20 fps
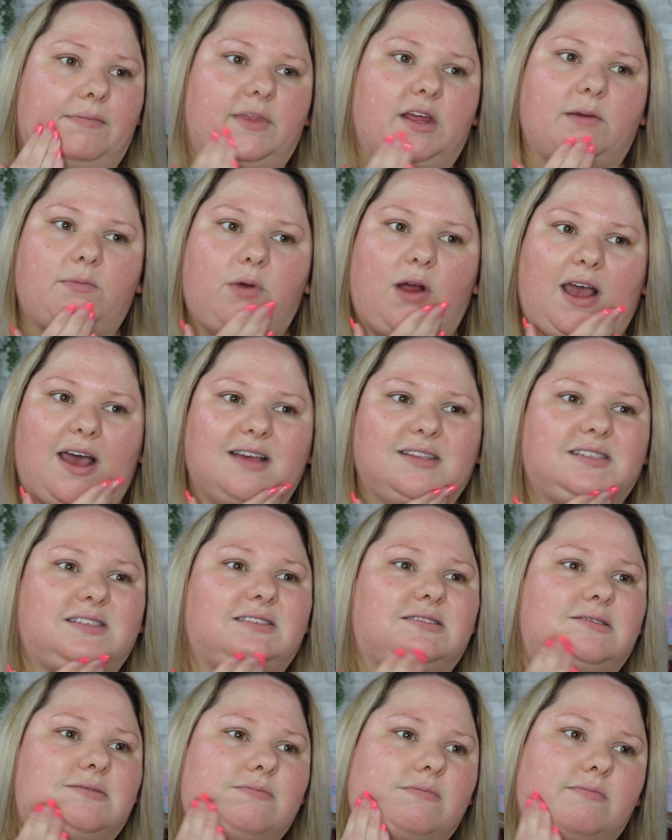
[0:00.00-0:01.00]

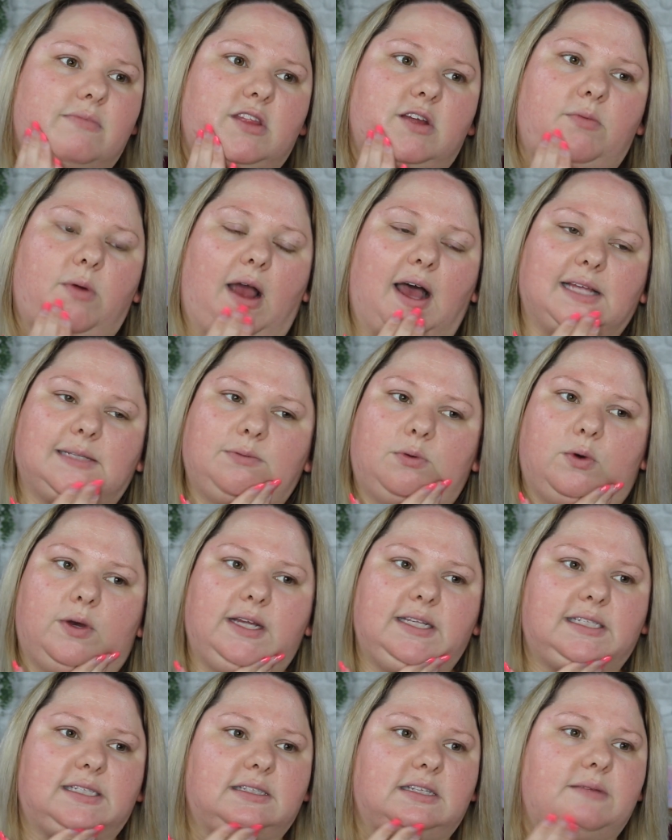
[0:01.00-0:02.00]
Their price
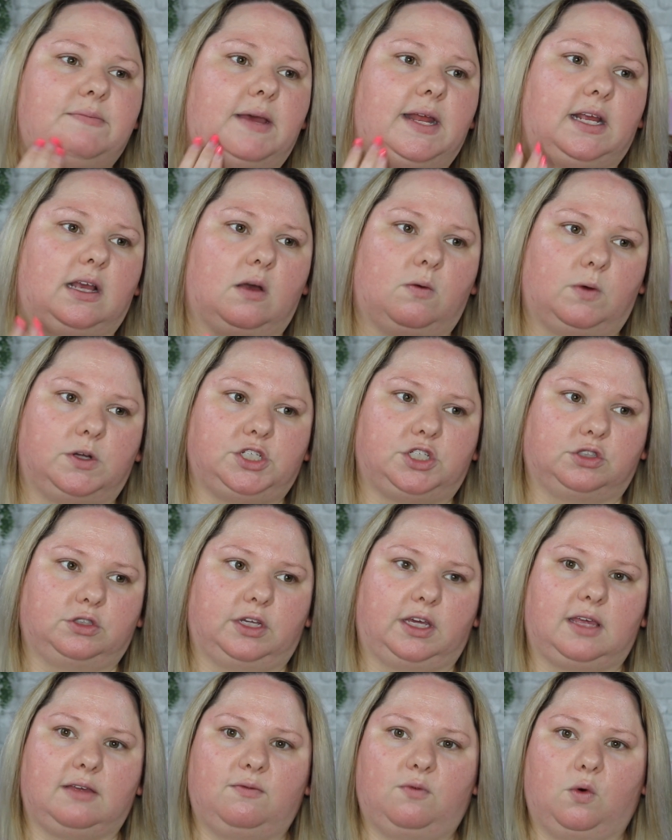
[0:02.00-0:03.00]
points, depending on what you're
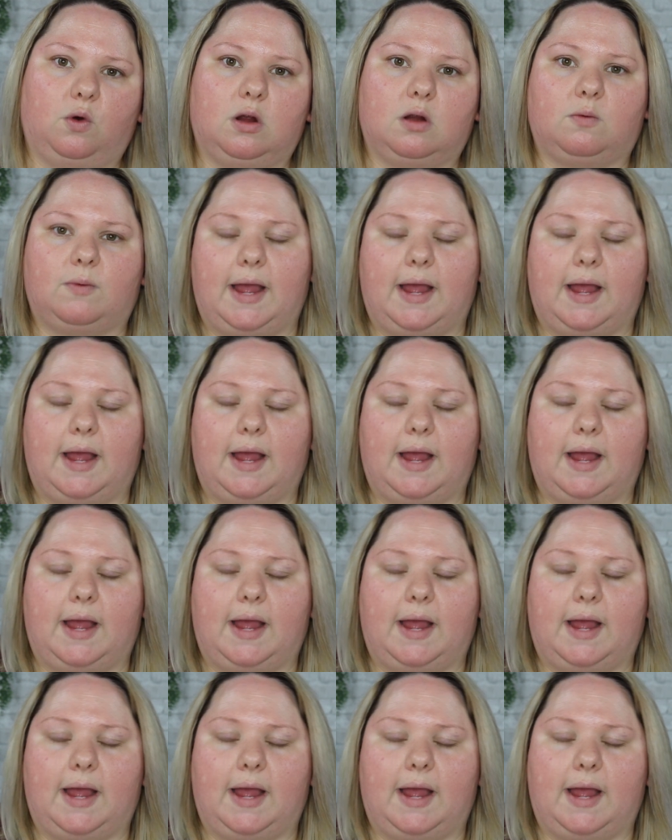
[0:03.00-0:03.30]
looking for,